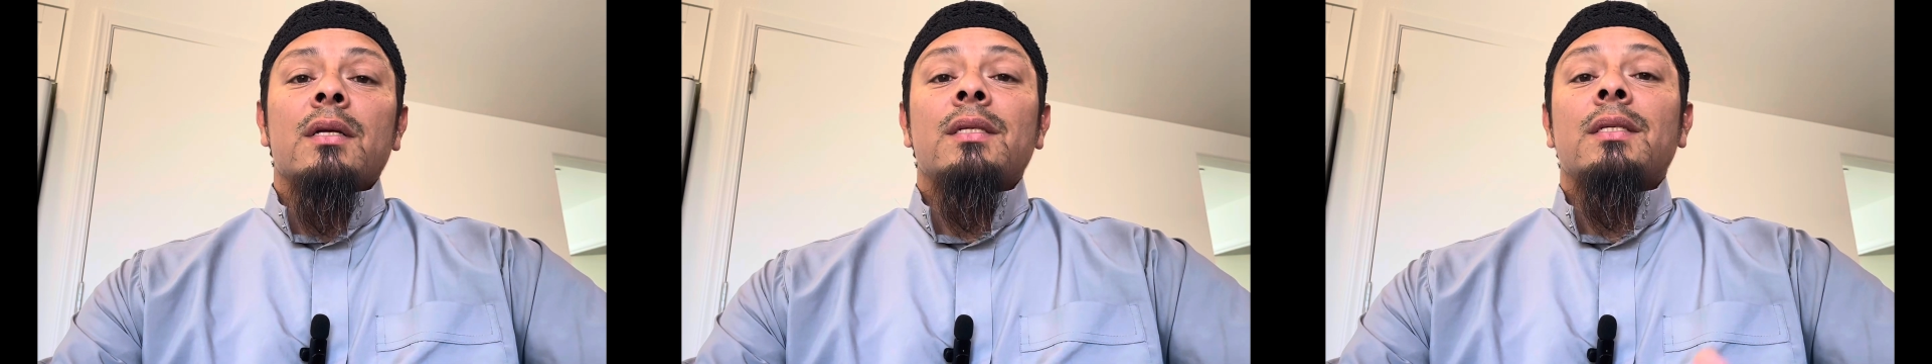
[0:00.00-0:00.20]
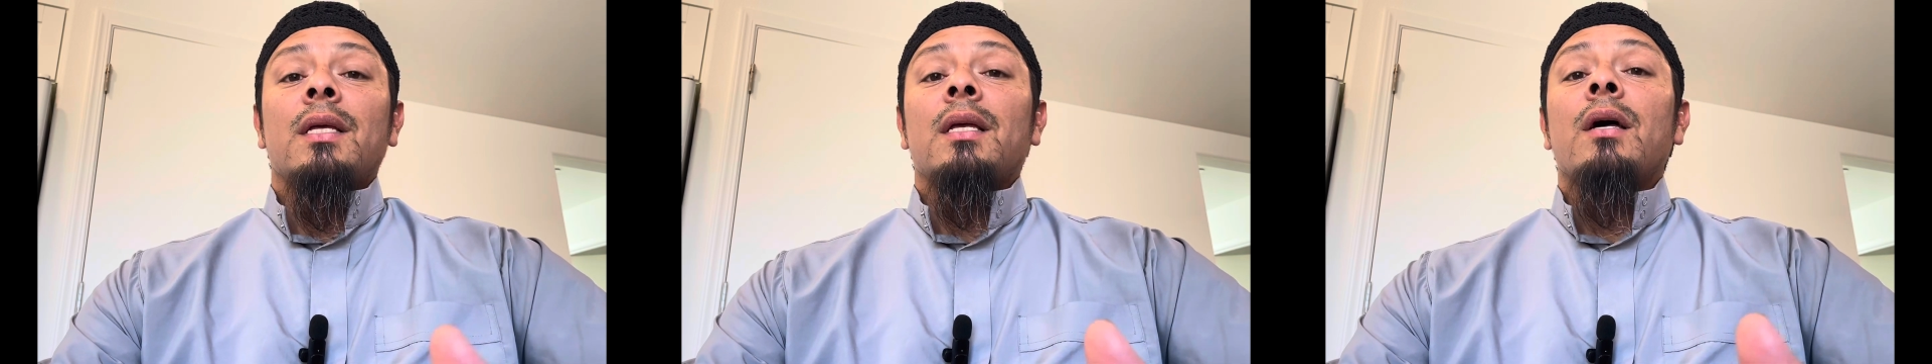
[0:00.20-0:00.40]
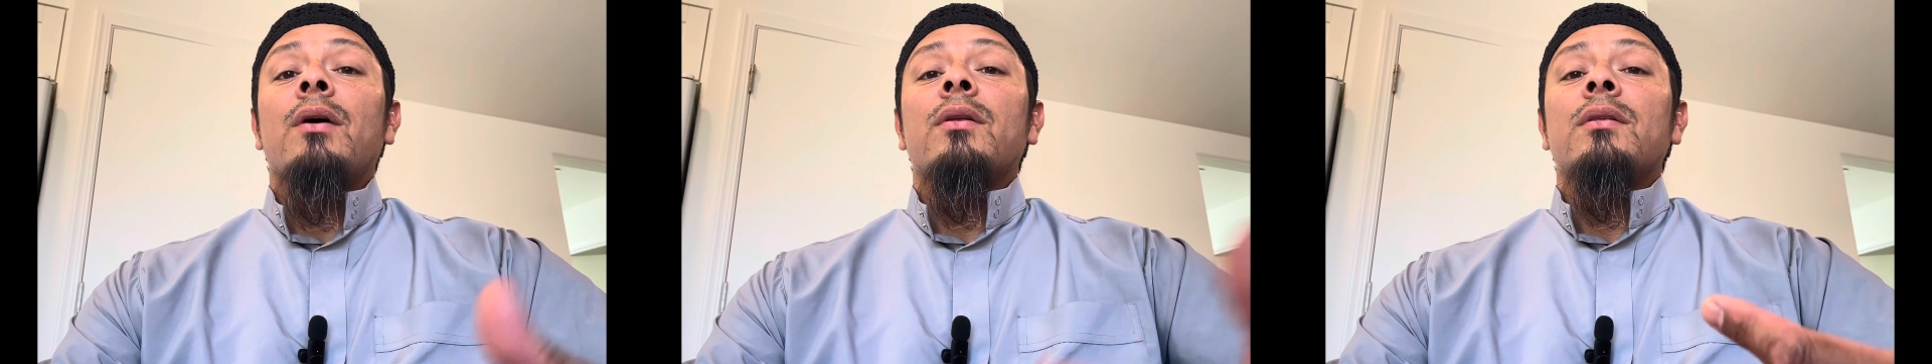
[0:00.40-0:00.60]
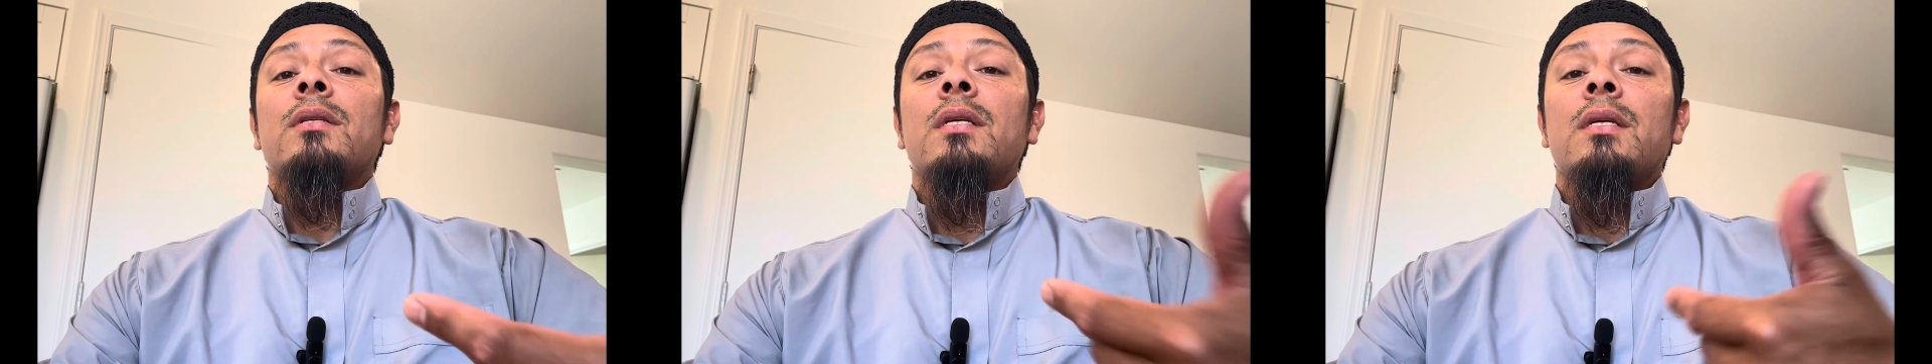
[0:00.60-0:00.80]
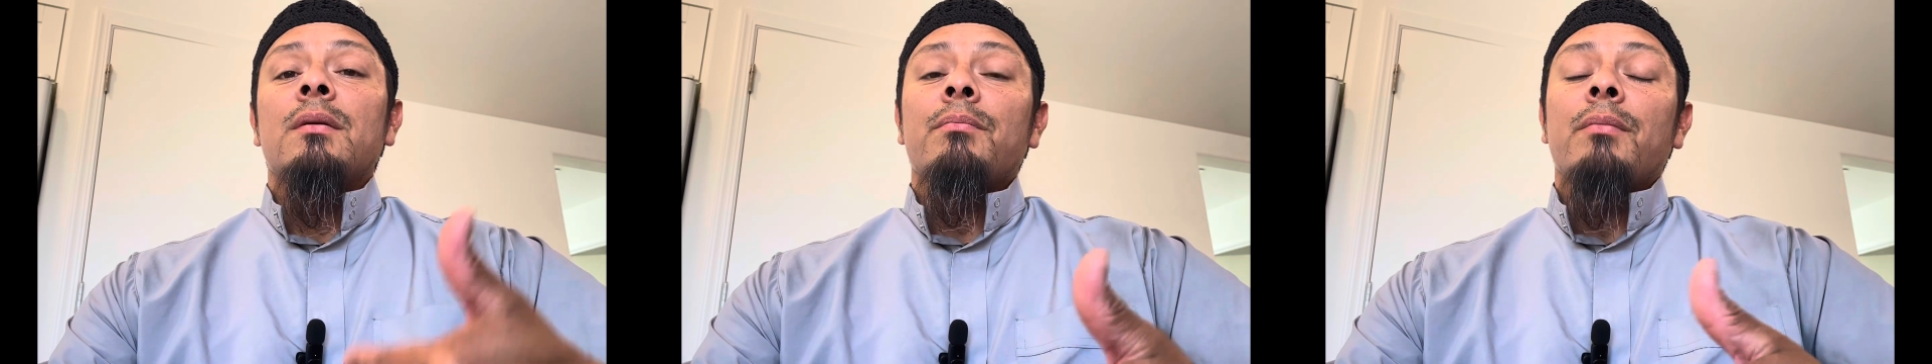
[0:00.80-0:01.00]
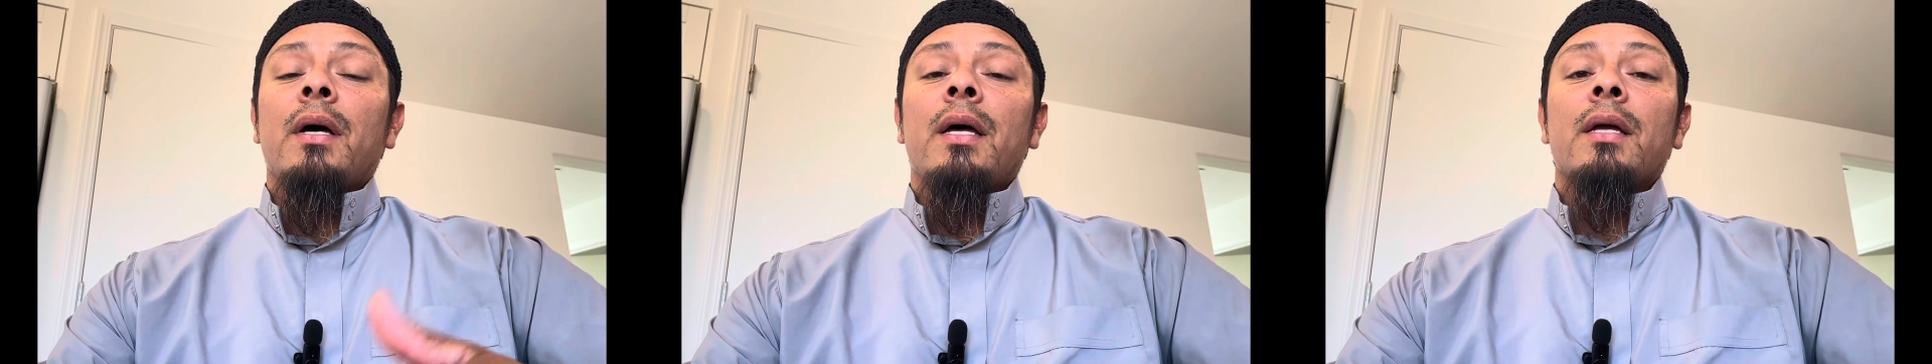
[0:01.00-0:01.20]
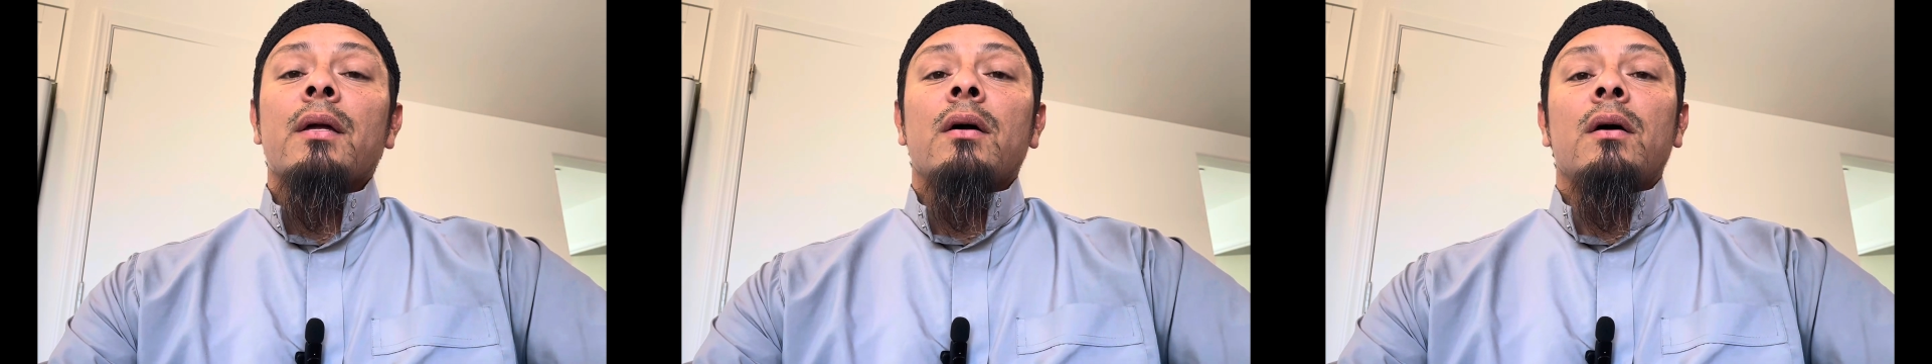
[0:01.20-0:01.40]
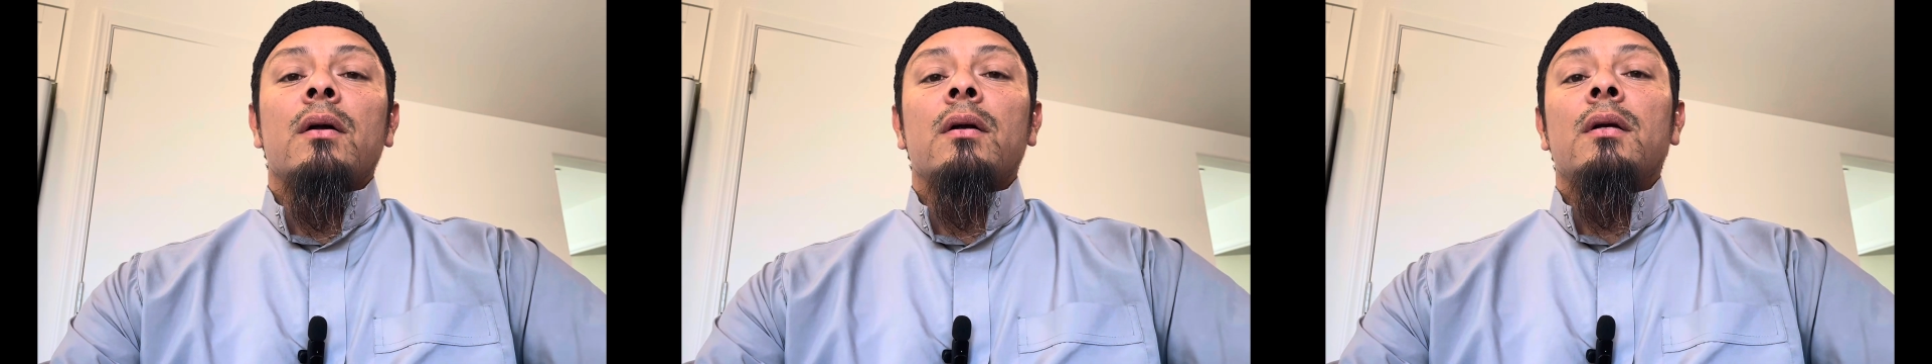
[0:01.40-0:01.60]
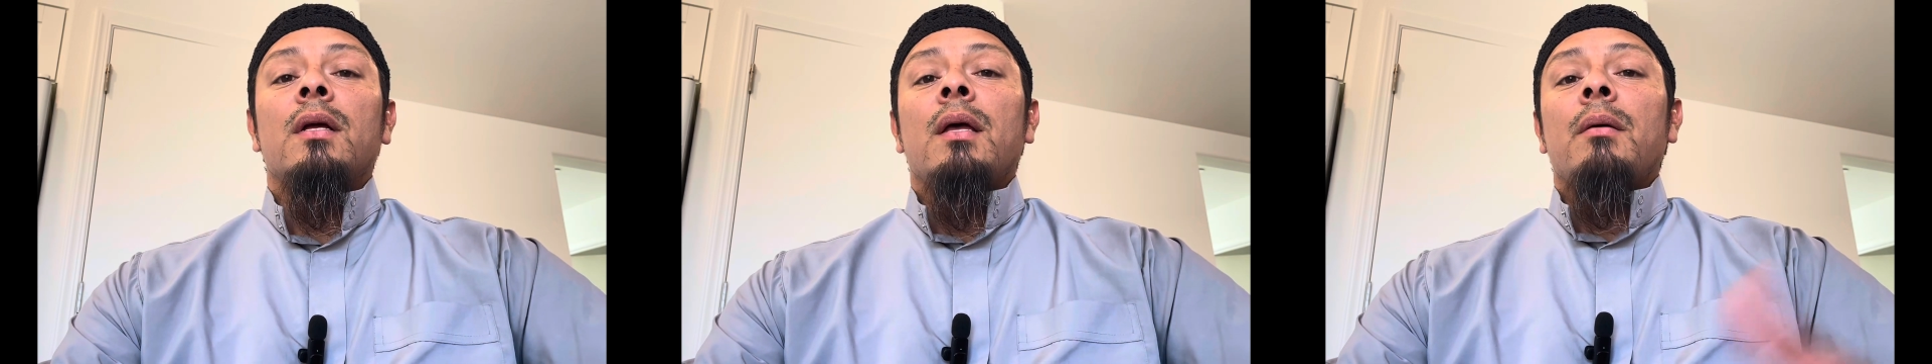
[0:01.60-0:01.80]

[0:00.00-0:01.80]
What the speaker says: sayarati, my car,